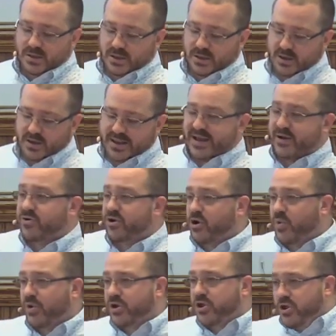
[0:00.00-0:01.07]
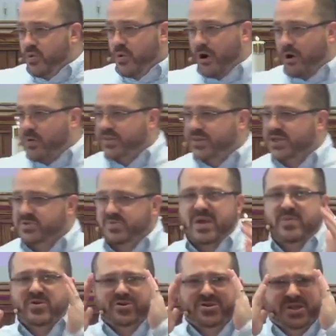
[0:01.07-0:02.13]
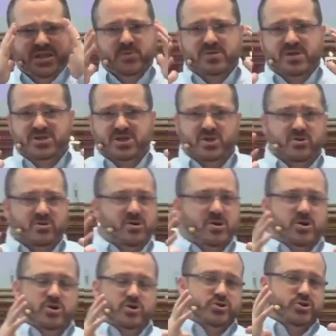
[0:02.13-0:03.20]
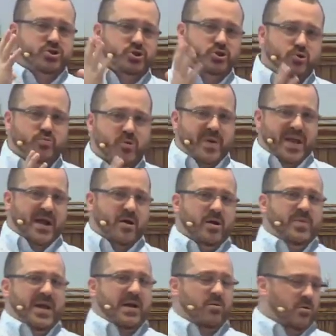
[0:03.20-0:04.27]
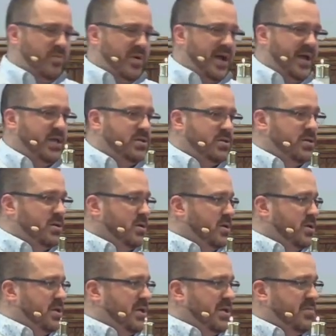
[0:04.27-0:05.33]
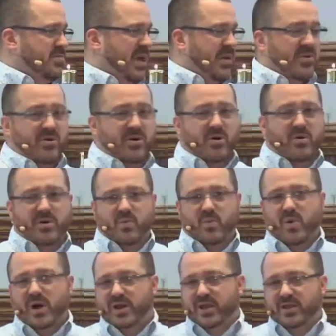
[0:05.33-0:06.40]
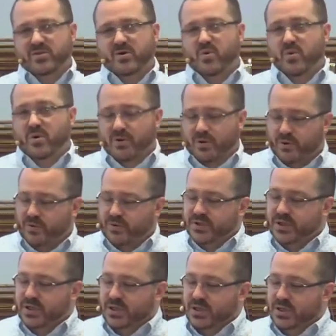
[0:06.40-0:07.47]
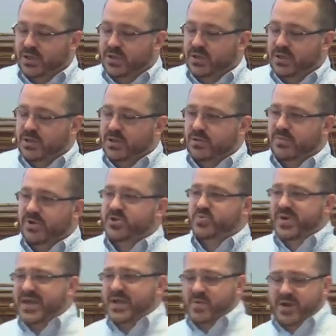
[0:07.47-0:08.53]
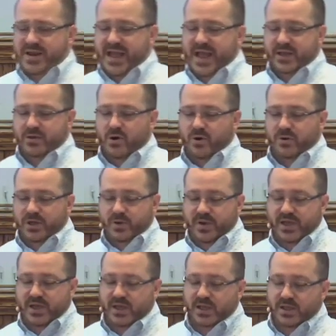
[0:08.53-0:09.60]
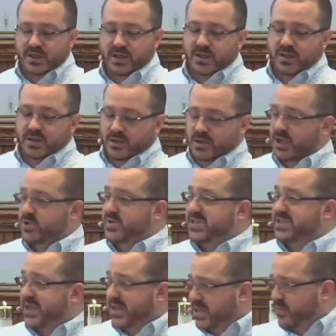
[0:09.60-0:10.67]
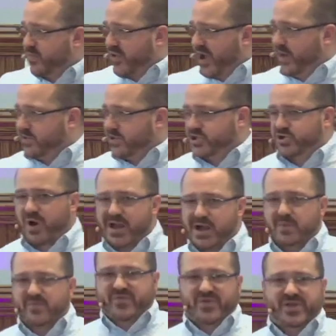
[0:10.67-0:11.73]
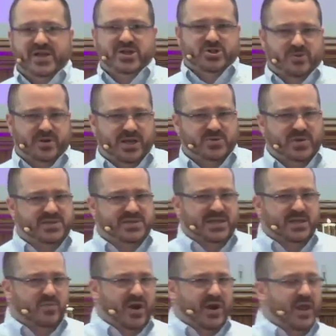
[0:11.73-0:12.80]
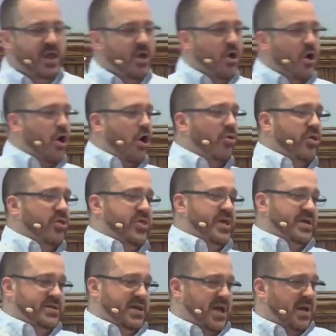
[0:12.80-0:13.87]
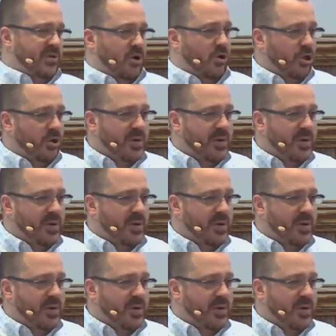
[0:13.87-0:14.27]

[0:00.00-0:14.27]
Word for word: And I don't know where you are with this. Maybe you're sitting with this and you're, you're super pow- empowered by it. Maybe you're going, What in the world? But as we get ready to head to Holy Week, as we celebrate the triumphal entry, as we celebrate all the things that come in Holy Week, we